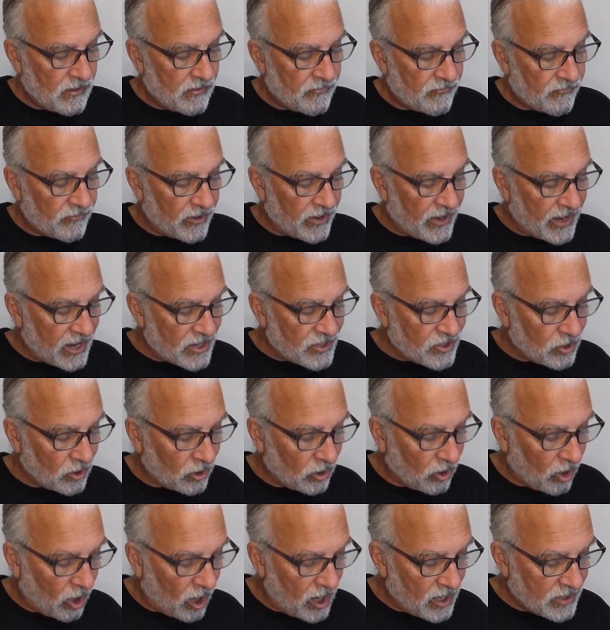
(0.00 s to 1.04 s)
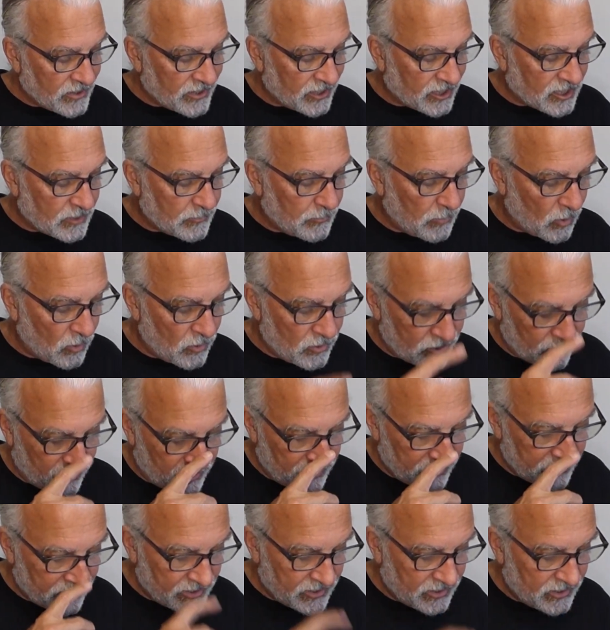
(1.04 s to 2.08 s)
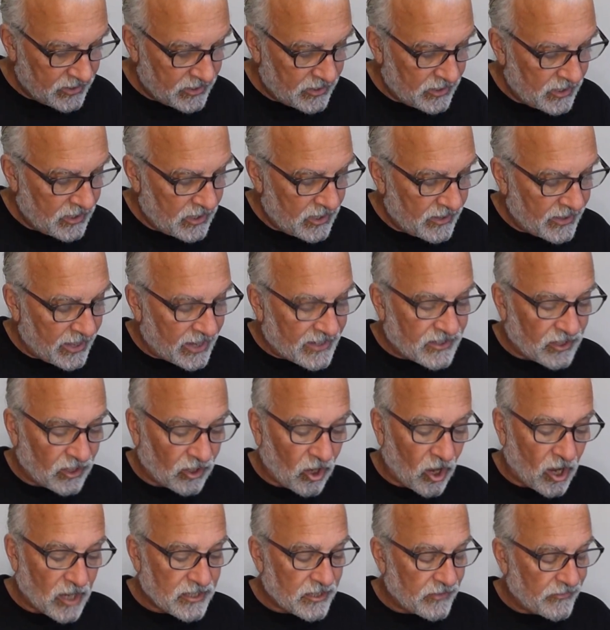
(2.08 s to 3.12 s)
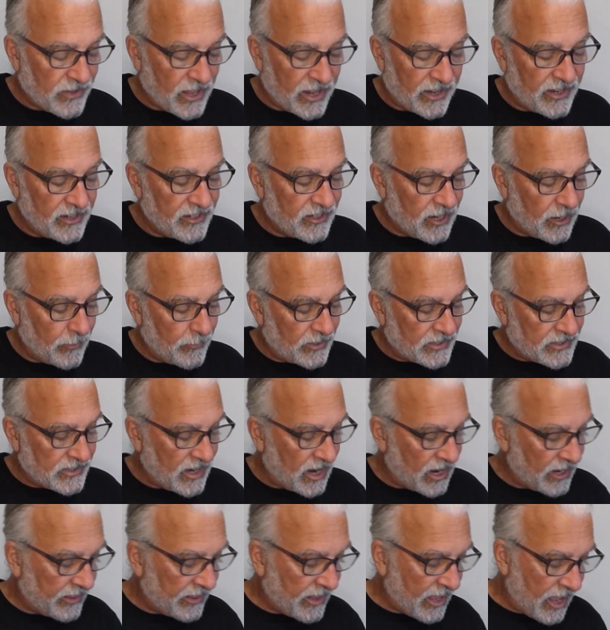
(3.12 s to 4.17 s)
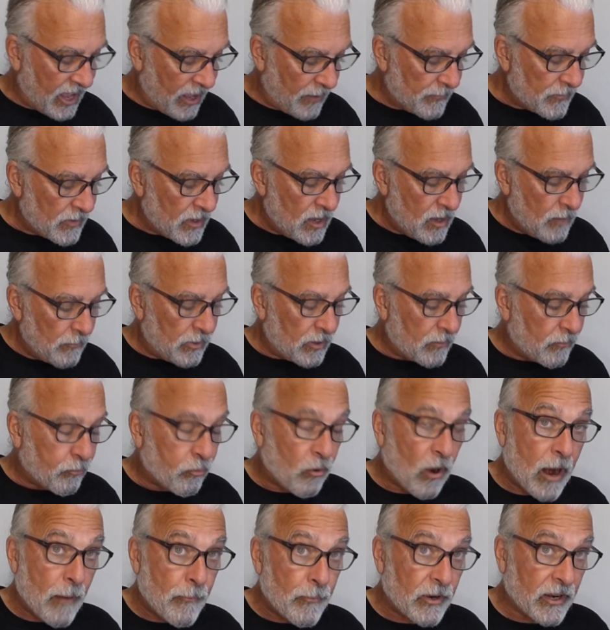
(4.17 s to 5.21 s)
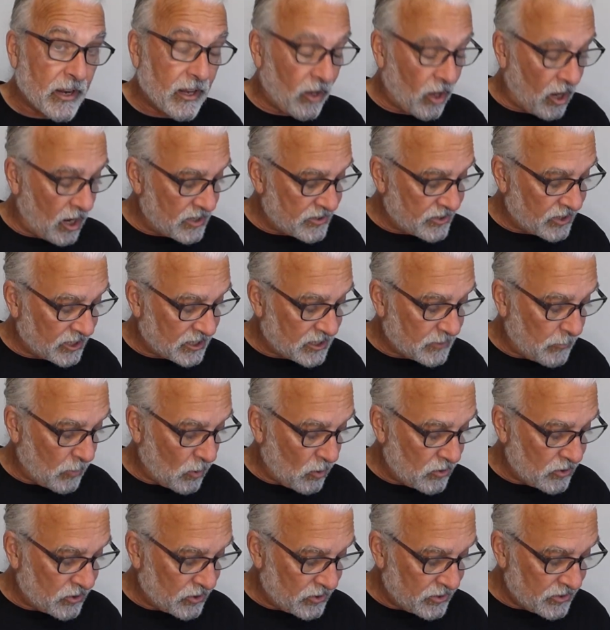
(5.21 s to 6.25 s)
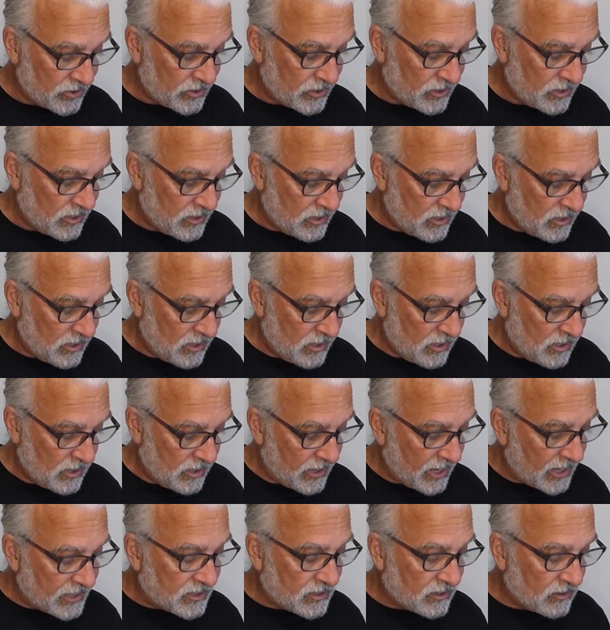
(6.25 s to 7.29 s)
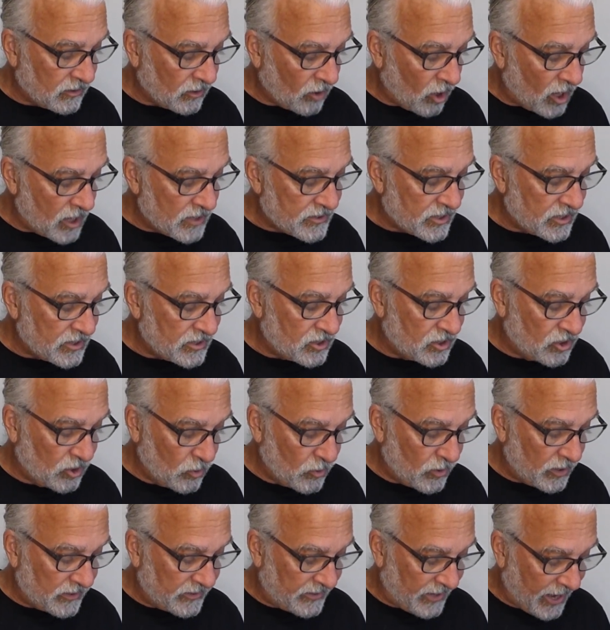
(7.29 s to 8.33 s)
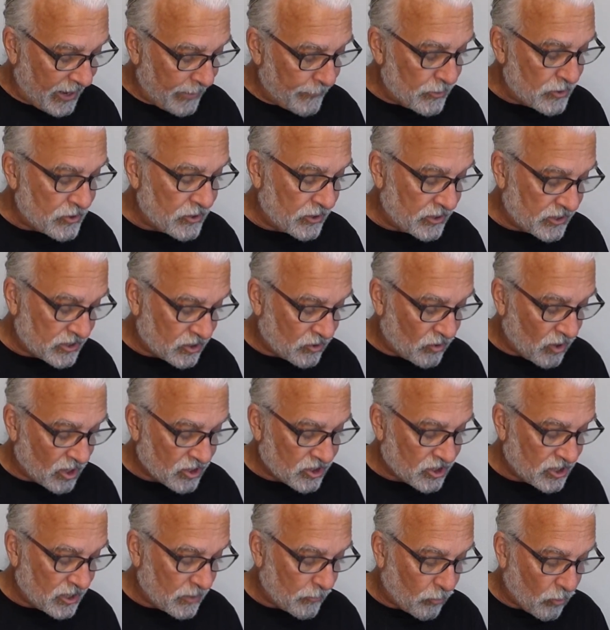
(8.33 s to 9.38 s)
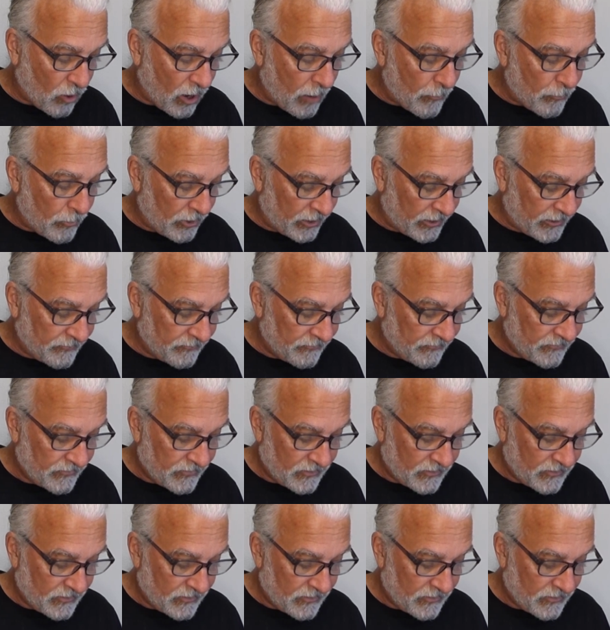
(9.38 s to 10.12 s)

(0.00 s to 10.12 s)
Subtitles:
Financial loss exposures, that's a loss of net income, it's not that. But property loss exposures, that's losses due to damage or destruction to property.